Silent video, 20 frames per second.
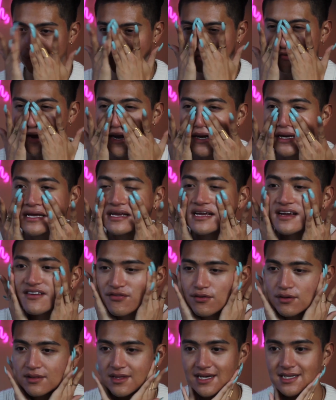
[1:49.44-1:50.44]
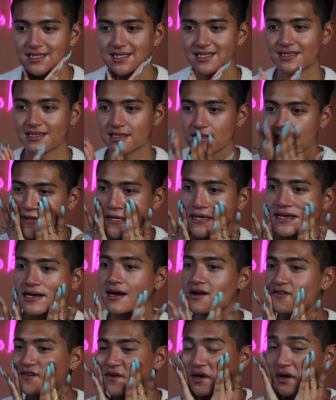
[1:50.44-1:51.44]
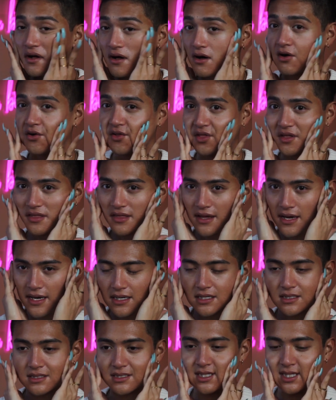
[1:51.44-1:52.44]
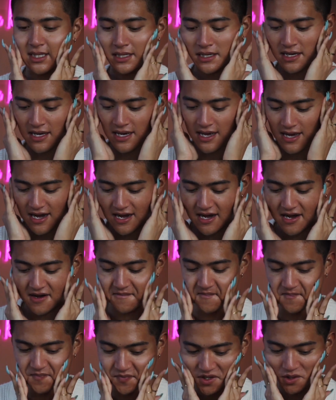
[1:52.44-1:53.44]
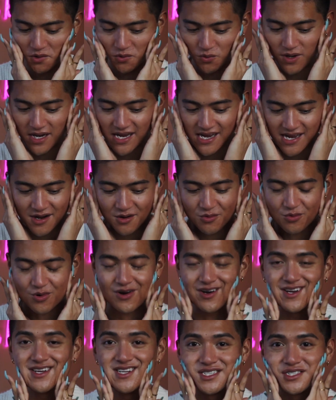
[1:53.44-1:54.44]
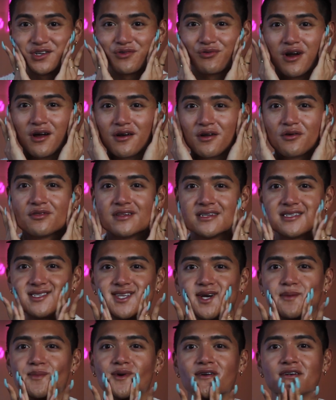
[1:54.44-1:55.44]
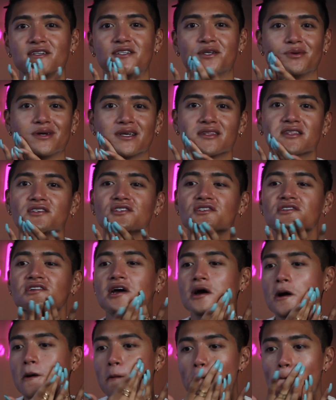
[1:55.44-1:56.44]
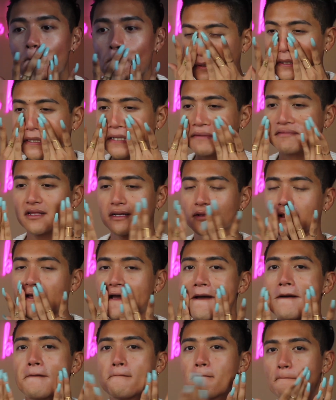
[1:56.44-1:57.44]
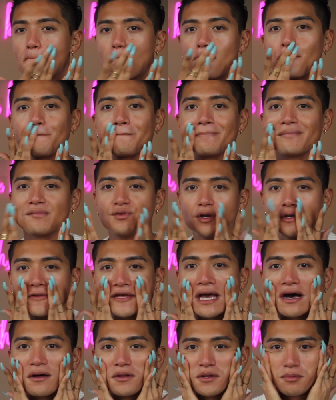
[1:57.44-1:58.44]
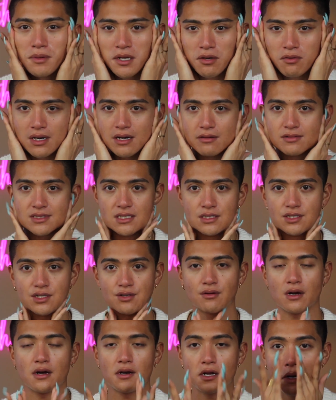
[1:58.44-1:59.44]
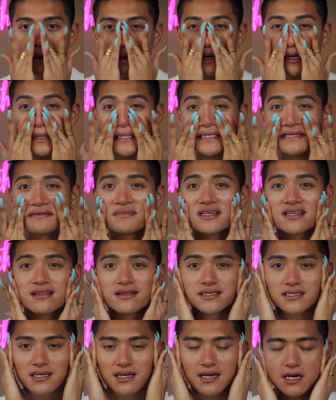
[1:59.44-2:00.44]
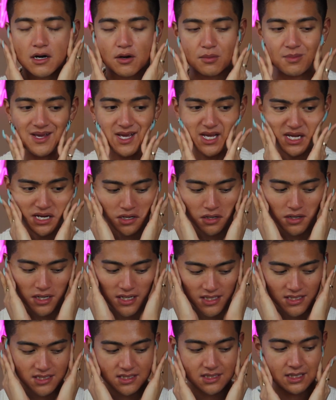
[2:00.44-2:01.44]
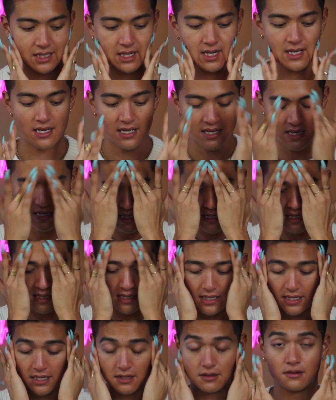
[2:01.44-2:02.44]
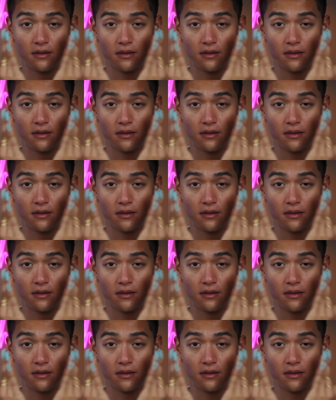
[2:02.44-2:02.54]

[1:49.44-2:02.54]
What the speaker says: ready for this. Like, I feel all the things. We were in Toronto this summer doing the show. Something that really helped me when I was in Toronto, and something that's gonna help me here is, you know,